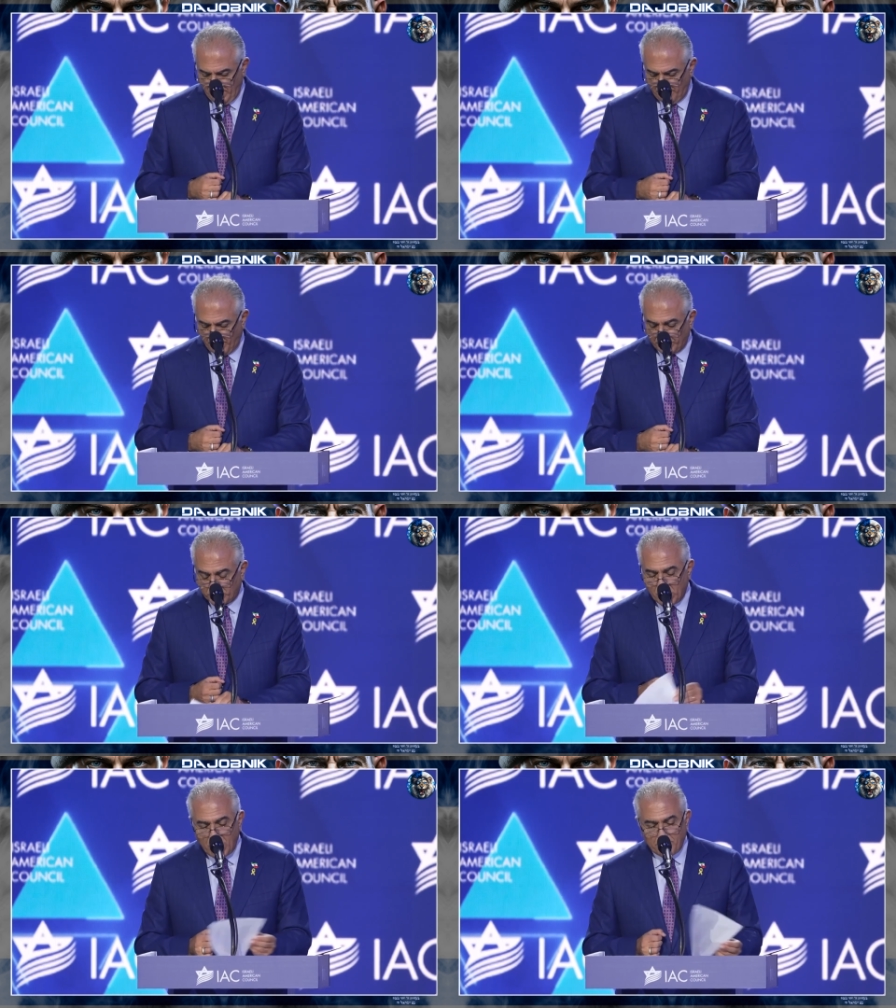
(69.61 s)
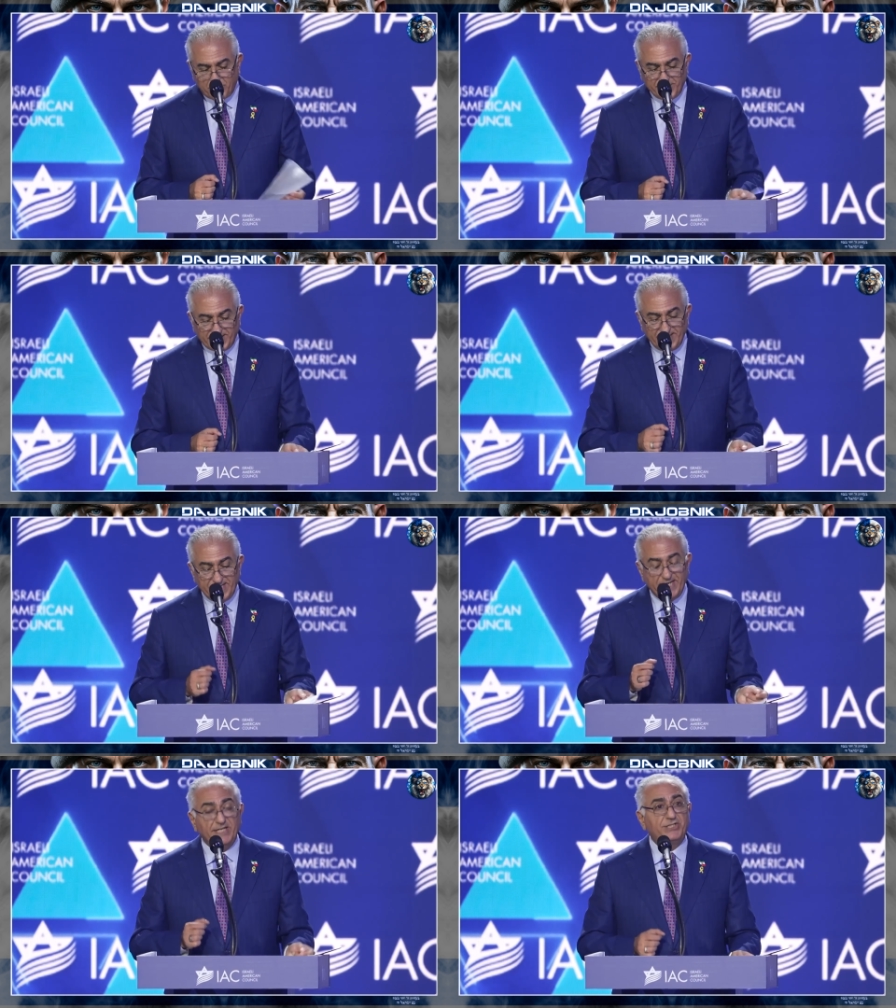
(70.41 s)
But the culprit in
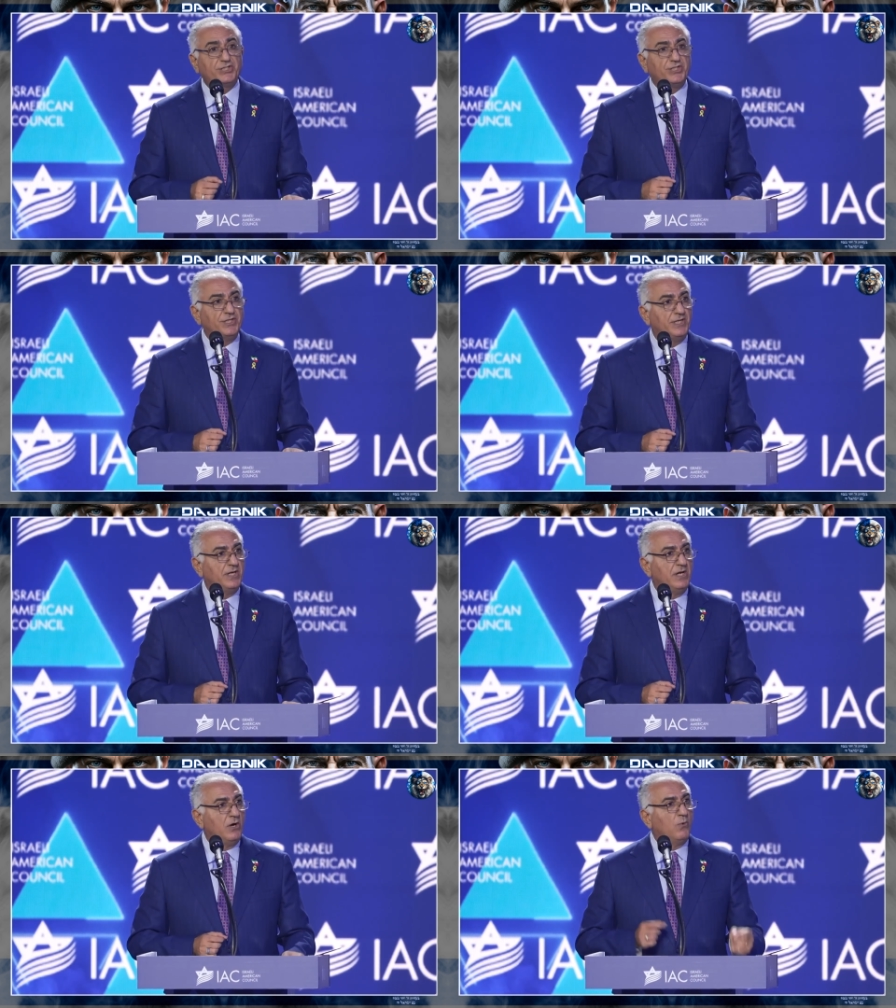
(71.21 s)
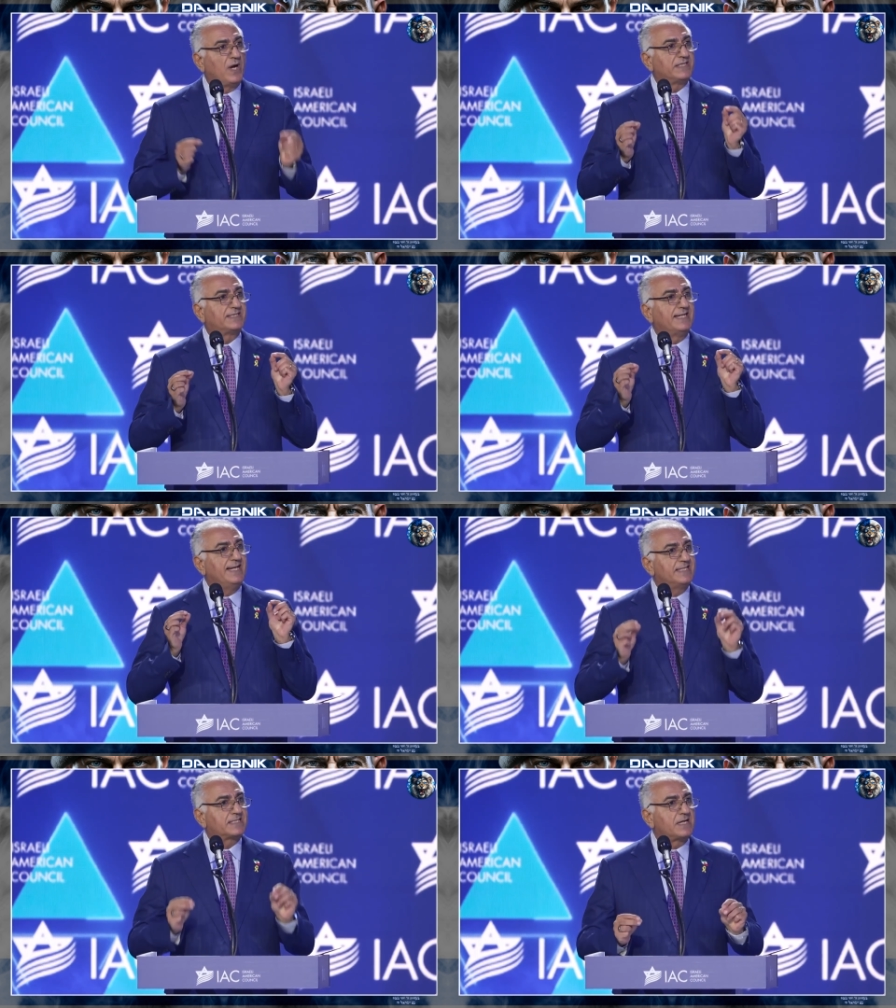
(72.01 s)
each was the
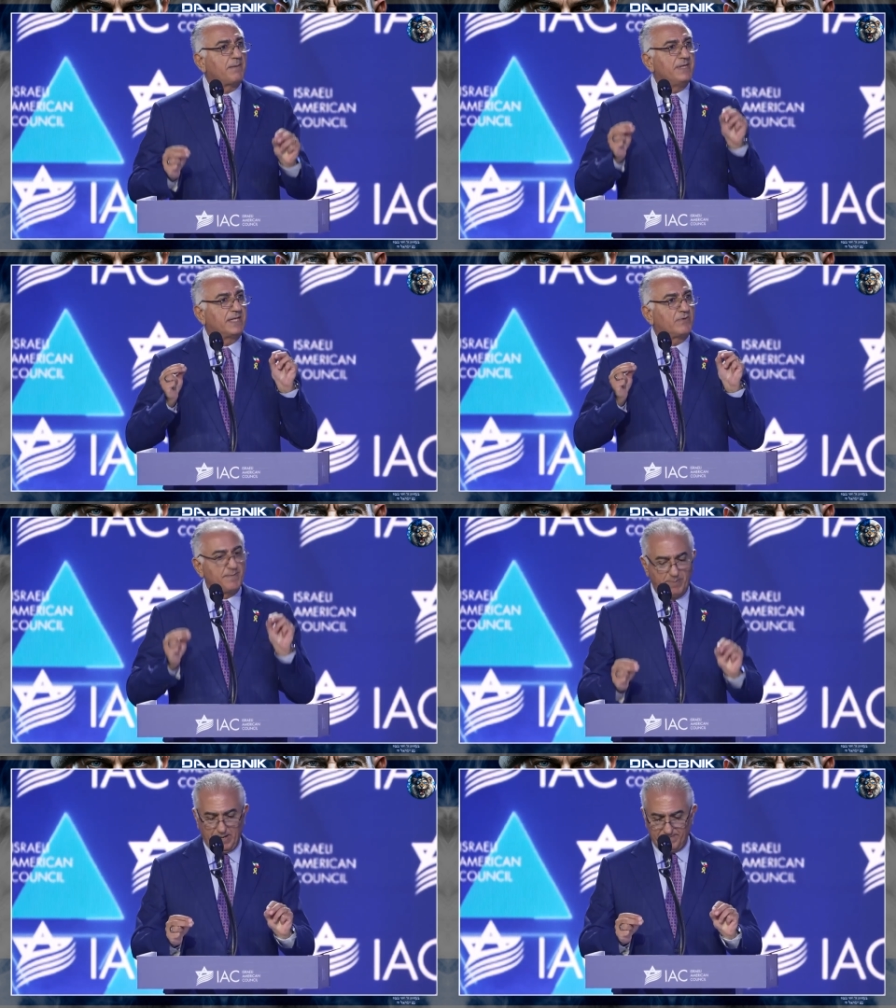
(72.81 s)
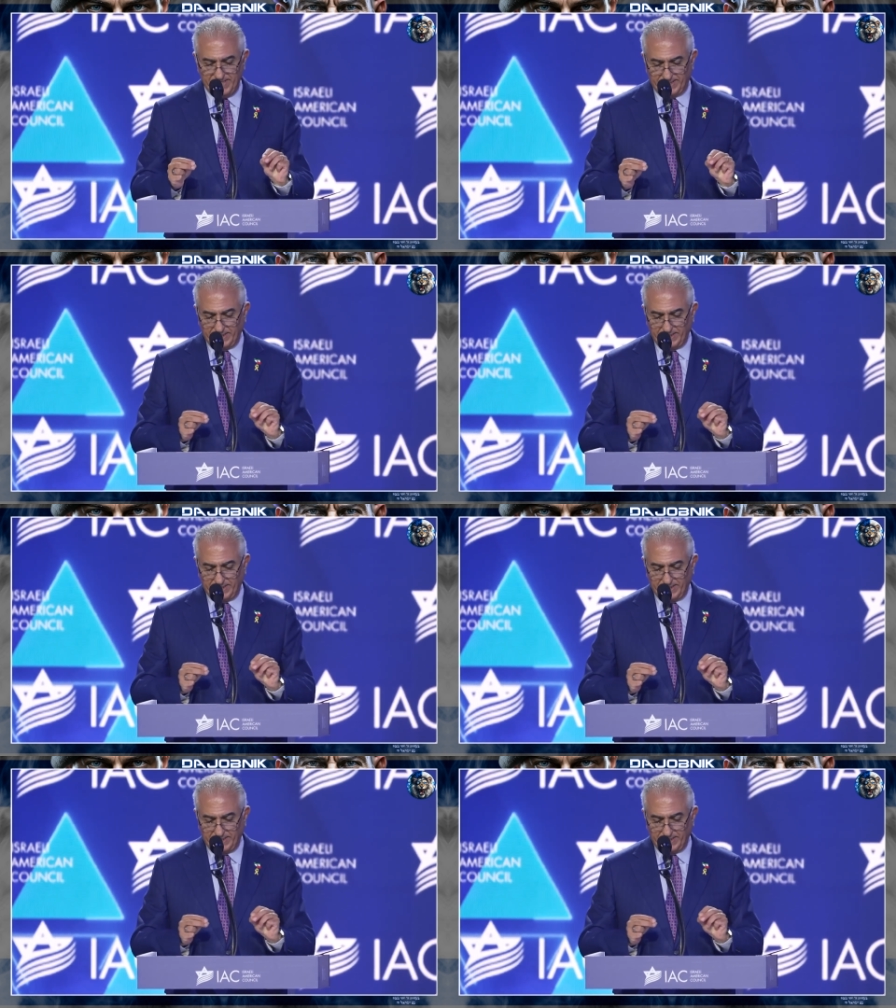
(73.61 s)
Islamic Republic,